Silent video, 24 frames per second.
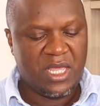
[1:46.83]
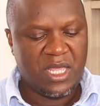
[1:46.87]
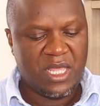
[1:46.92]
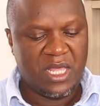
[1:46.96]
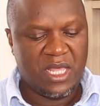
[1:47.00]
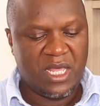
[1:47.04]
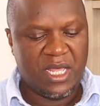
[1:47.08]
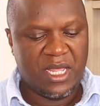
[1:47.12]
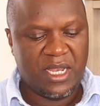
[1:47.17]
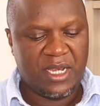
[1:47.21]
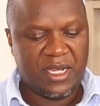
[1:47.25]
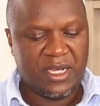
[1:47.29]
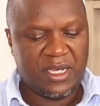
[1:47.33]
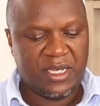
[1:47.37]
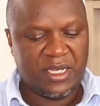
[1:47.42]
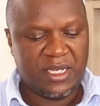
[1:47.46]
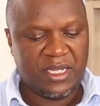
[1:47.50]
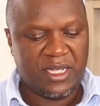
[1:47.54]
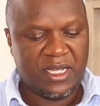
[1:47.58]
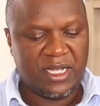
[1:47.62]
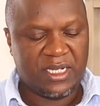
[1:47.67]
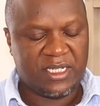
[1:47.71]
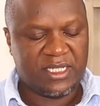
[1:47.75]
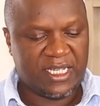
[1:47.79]
And
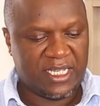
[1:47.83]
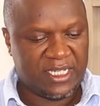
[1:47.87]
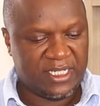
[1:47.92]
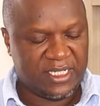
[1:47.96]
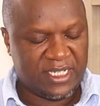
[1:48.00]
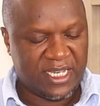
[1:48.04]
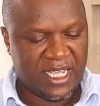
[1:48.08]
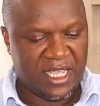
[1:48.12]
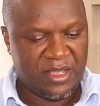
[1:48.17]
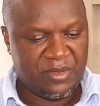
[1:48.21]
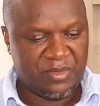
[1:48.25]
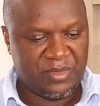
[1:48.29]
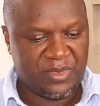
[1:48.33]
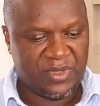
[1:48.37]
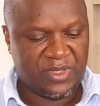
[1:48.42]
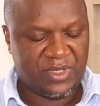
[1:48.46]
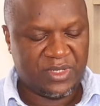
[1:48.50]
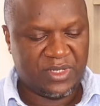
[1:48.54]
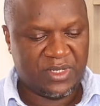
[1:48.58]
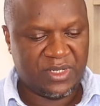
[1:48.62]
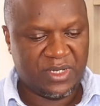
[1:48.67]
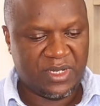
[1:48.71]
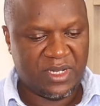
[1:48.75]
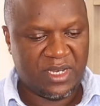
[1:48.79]
at such
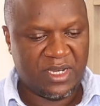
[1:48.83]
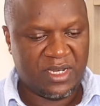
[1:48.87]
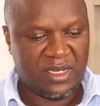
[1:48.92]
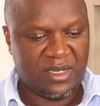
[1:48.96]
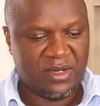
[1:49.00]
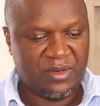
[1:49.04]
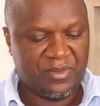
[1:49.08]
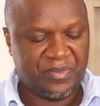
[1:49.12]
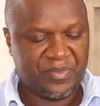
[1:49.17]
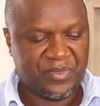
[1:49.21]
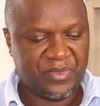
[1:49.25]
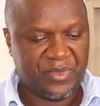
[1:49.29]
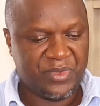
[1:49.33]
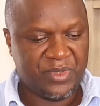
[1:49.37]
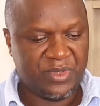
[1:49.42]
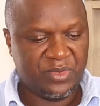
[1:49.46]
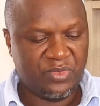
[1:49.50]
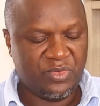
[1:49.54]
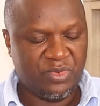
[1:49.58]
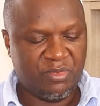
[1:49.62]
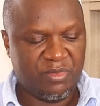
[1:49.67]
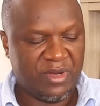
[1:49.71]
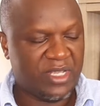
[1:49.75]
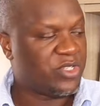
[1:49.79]
times, and
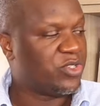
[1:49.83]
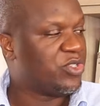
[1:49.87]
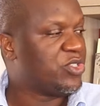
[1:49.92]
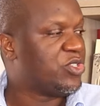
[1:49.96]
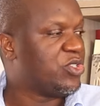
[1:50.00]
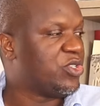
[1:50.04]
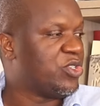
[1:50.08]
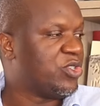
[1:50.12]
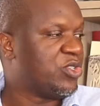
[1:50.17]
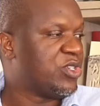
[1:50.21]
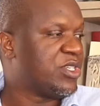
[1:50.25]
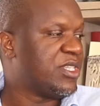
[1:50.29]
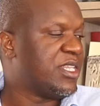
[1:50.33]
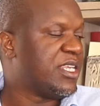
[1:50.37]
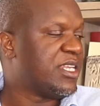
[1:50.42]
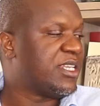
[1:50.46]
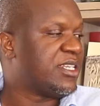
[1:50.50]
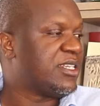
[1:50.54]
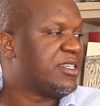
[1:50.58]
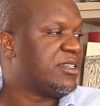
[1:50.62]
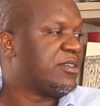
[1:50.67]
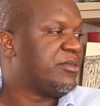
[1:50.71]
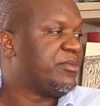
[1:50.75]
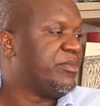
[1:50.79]
we must also note that
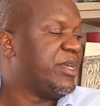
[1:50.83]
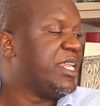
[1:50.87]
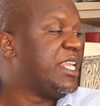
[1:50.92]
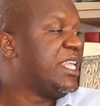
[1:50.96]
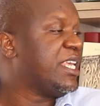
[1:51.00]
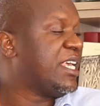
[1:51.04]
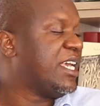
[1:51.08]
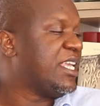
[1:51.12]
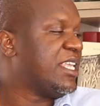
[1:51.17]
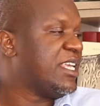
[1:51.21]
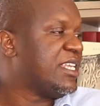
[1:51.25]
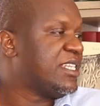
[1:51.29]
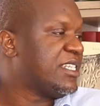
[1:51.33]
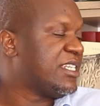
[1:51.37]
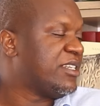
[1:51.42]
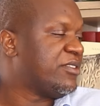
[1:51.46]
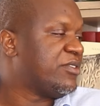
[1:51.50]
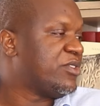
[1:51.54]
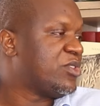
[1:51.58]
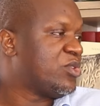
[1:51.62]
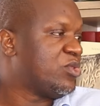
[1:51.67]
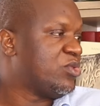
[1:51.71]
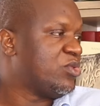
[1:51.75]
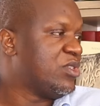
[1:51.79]
many Kenyans have
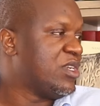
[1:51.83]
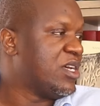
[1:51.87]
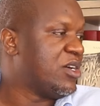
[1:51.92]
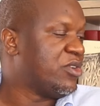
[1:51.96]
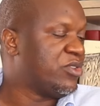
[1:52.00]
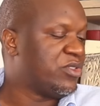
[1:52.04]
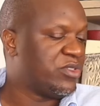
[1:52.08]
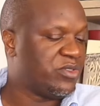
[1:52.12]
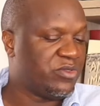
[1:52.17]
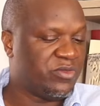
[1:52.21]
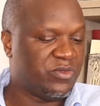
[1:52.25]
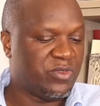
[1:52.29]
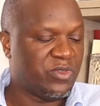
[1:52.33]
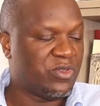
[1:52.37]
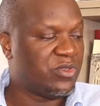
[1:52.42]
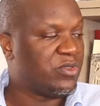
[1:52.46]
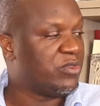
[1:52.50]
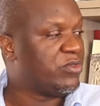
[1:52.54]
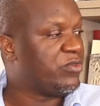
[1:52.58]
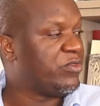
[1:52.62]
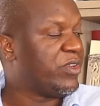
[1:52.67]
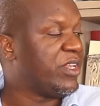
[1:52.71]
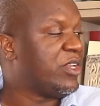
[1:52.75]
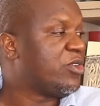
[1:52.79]
stood out for
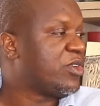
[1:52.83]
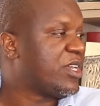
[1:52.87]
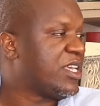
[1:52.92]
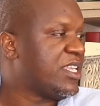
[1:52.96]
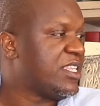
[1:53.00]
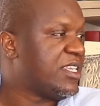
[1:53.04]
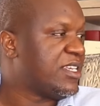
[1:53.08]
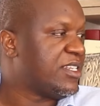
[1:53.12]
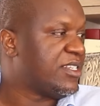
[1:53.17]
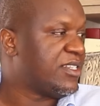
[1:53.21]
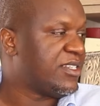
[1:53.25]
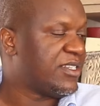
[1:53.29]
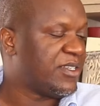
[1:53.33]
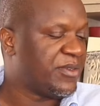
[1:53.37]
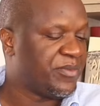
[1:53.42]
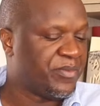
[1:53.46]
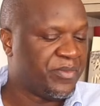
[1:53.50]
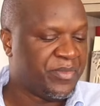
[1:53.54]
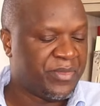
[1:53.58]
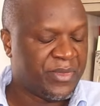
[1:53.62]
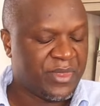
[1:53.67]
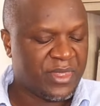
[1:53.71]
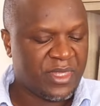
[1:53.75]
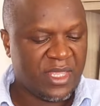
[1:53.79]
fellow Kenyans.
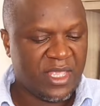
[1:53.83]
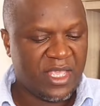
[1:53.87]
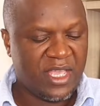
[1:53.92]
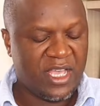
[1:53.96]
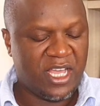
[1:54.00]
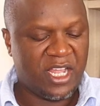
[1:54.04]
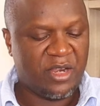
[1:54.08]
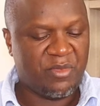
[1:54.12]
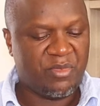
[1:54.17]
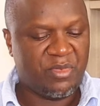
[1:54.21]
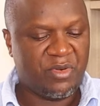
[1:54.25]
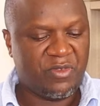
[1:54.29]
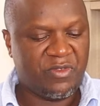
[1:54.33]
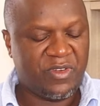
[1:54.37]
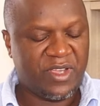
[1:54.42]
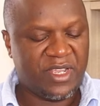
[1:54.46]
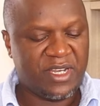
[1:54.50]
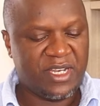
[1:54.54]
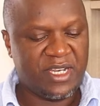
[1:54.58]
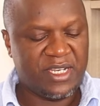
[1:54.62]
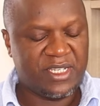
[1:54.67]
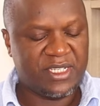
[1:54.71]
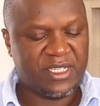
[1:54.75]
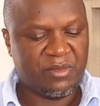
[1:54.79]
Mm-hmm. And
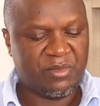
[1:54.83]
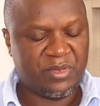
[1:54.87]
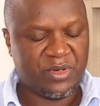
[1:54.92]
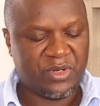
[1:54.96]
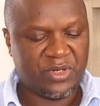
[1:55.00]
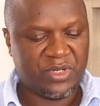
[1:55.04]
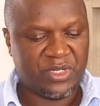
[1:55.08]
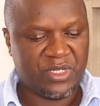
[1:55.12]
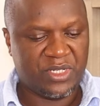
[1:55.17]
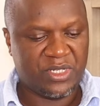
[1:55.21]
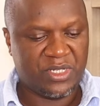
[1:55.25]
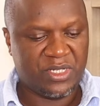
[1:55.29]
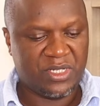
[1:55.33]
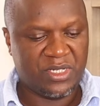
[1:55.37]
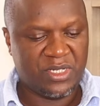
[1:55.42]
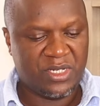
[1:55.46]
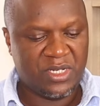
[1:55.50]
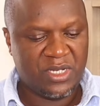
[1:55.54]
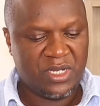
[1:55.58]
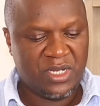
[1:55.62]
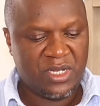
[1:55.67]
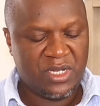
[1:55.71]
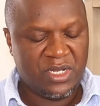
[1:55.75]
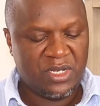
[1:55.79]
provided support
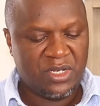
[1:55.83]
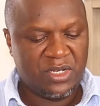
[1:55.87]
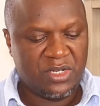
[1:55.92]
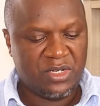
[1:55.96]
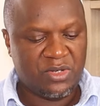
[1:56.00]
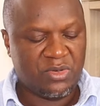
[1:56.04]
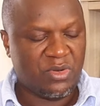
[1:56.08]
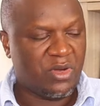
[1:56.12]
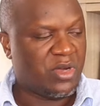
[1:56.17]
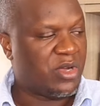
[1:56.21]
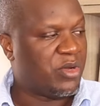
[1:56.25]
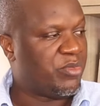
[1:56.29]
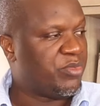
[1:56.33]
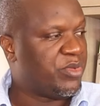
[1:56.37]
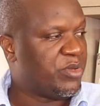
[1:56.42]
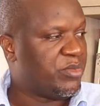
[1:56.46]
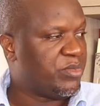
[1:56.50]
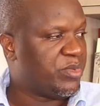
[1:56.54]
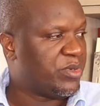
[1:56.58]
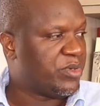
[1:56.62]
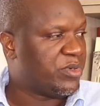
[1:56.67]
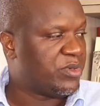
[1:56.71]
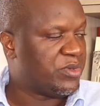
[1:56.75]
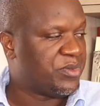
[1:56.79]
to our
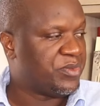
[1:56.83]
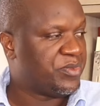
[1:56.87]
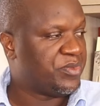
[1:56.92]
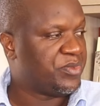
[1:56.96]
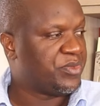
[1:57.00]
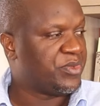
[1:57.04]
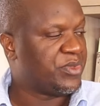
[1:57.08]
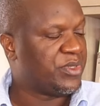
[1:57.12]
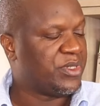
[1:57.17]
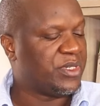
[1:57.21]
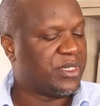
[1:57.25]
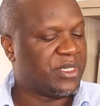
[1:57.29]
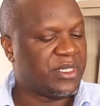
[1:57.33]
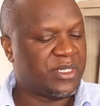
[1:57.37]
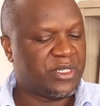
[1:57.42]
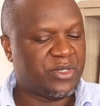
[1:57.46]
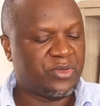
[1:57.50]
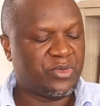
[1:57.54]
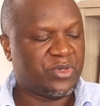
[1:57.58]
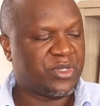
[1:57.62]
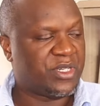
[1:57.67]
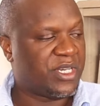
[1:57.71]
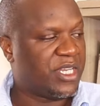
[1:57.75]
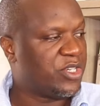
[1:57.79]
people
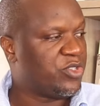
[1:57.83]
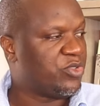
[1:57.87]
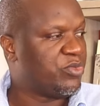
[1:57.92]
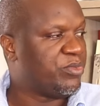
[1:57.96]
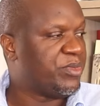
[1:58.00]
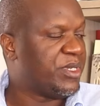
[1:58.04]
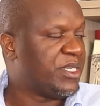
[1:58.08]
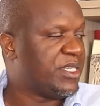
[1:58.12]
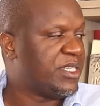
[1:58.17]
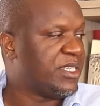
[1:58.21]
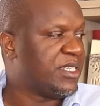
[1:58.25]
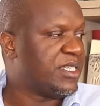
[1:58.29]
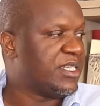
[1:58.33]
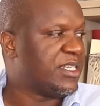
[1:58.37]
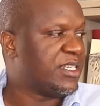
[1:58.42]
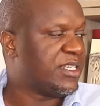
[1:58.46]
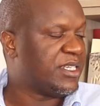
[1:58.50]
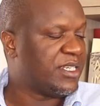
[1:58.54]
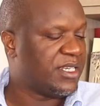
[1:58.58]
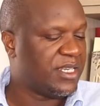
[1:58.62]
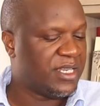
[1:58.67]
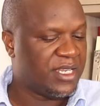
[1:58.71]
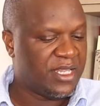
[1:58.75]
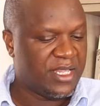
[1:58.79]
to try to mitigate
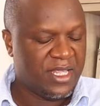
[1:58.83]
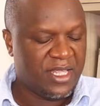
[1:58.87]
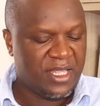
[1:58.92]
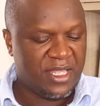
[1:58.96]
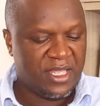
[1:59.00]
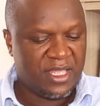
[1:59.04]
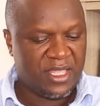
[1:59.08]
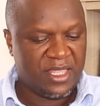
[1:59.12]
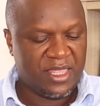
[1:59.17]
mm-hmm.